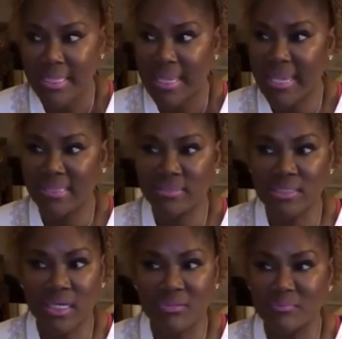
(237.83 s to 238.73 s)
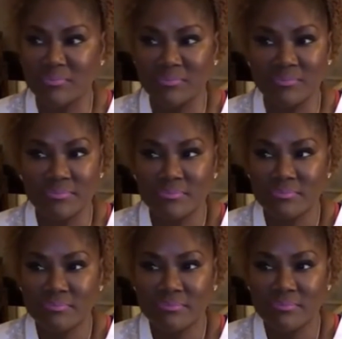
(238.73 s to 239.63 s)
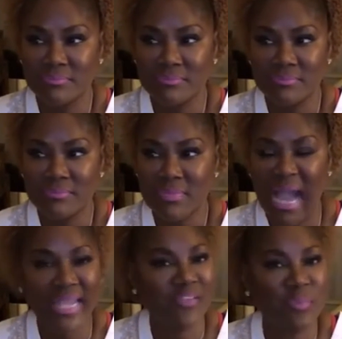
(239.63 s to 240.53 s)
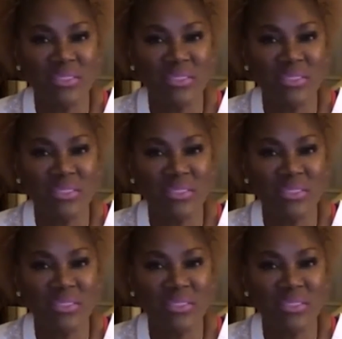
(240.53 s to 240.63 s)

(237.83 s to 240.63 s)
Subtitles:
And I have been